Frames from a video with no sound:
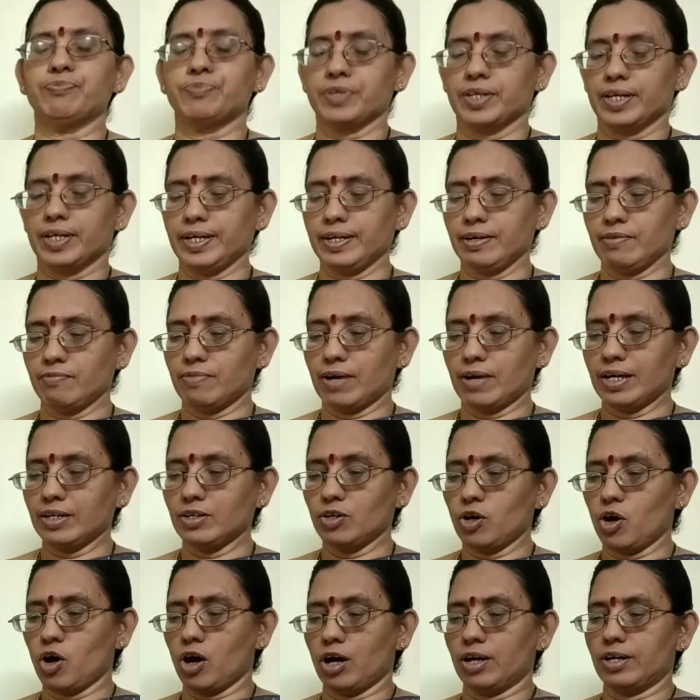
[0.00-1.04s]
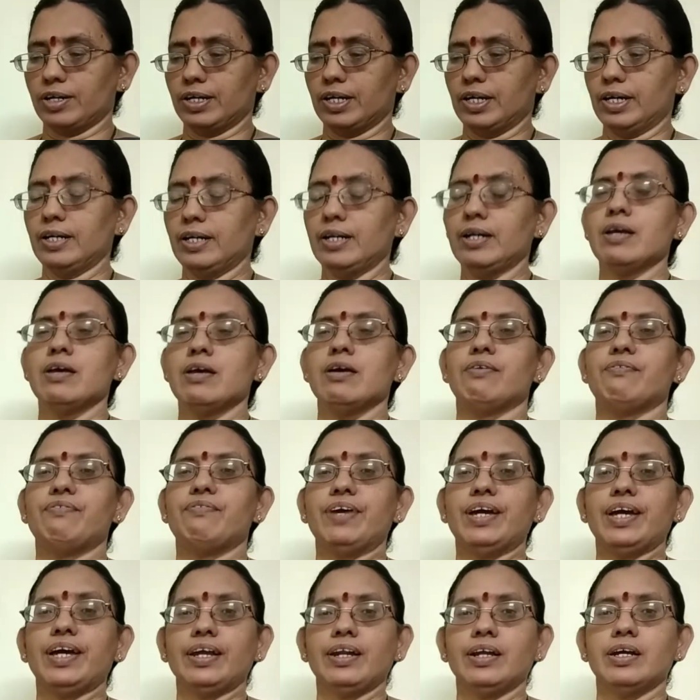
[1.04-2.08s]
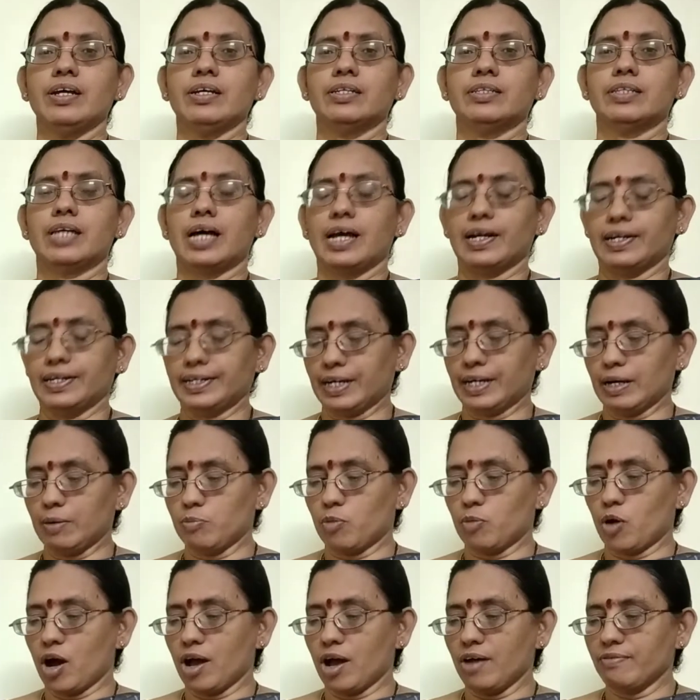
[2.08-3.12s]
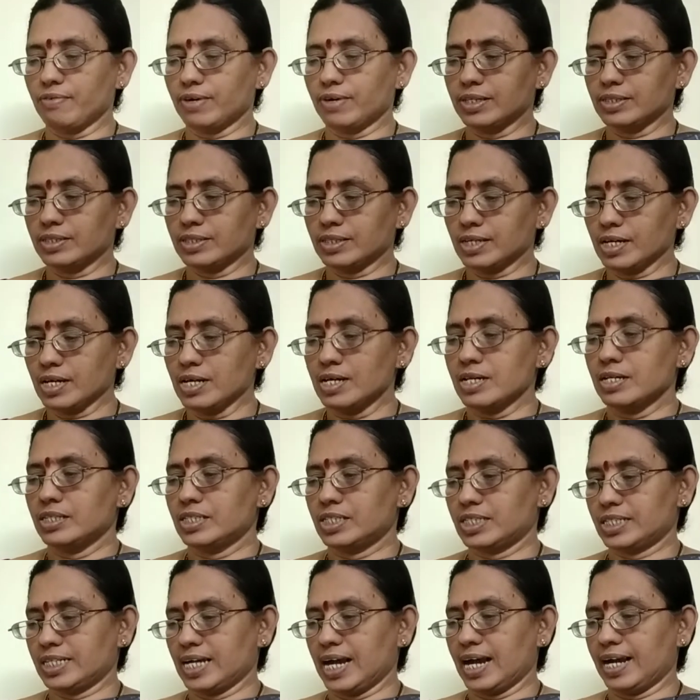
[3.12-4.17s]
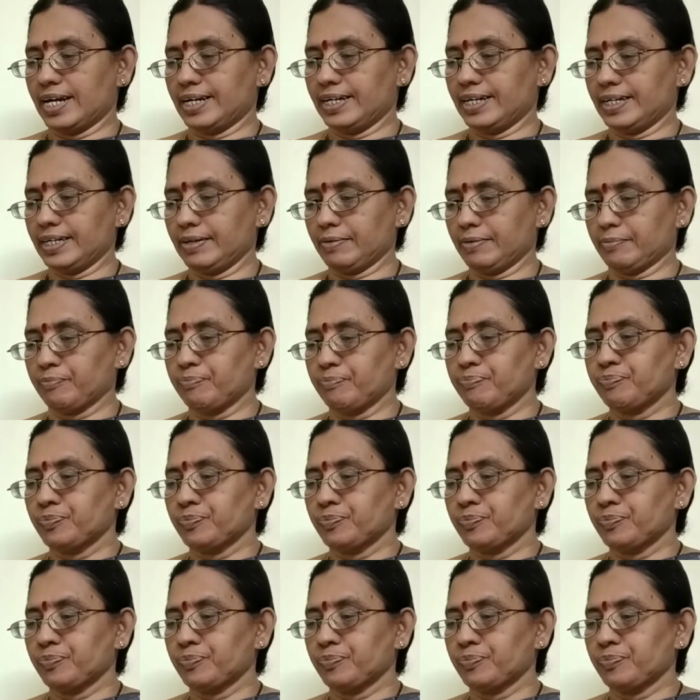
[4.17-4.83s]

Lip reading: in one corner where the little boy was standing.